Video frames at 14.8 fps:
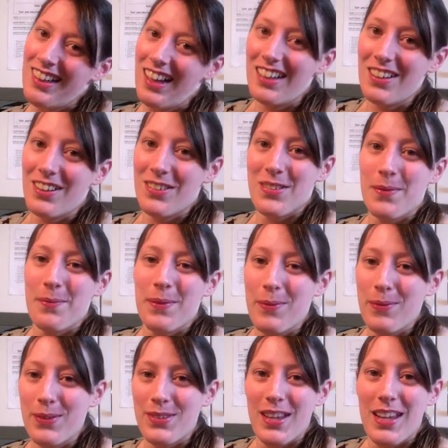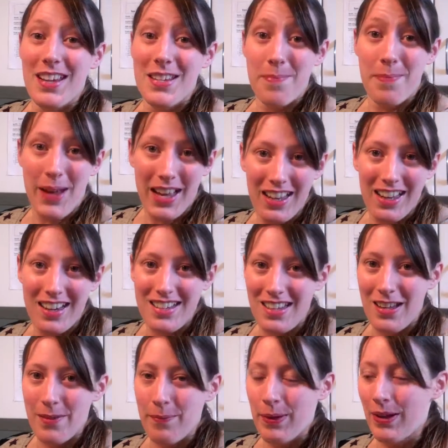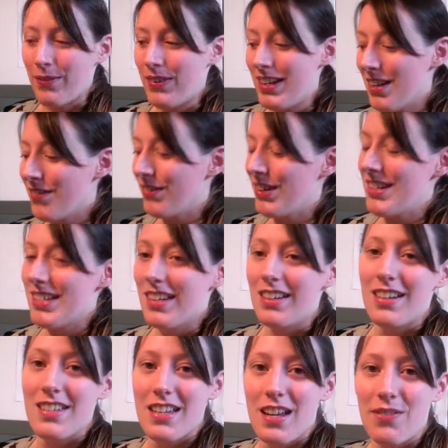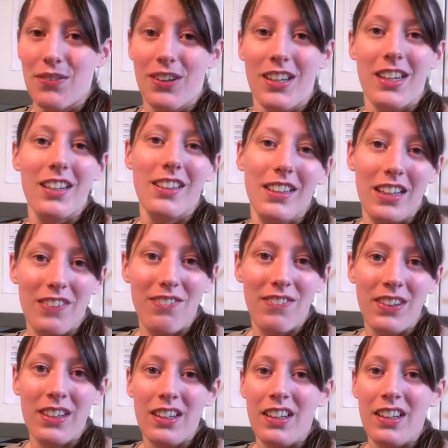I know some people say is a bad idea, but we never intended to ever kill him.